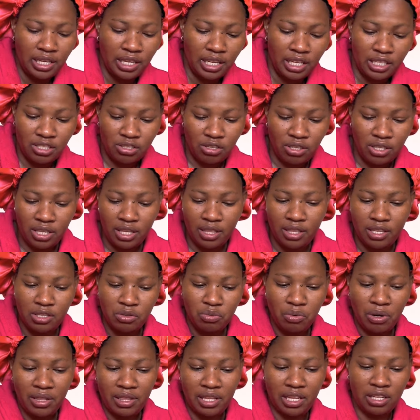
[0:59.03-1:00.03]
It's only this
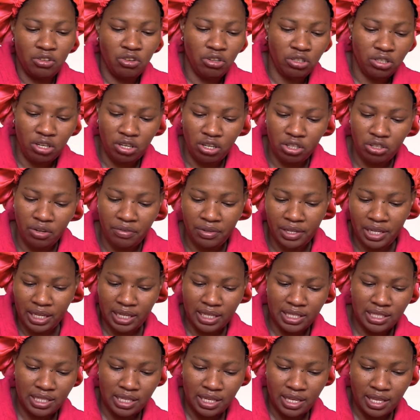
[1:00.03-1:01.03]
one that got a lot of
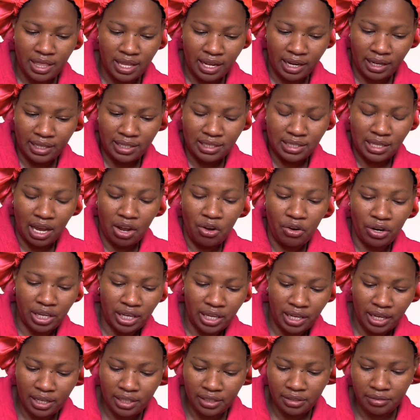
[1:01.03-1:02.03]
creasy. The rest are
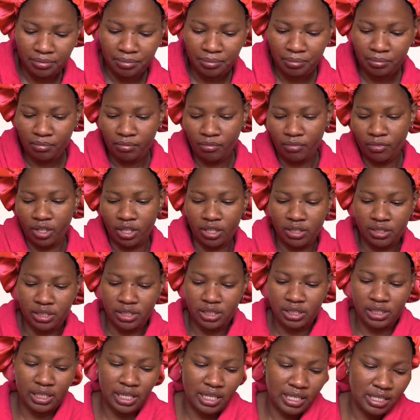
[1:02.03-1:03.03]
okay. It's
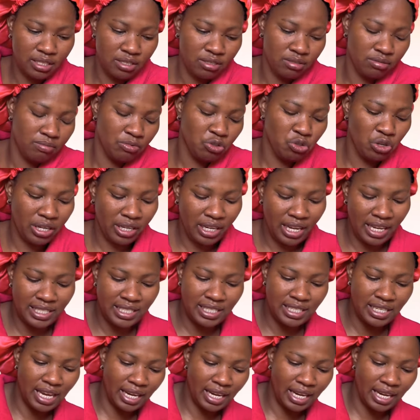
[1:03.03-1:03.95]
just much like Gina.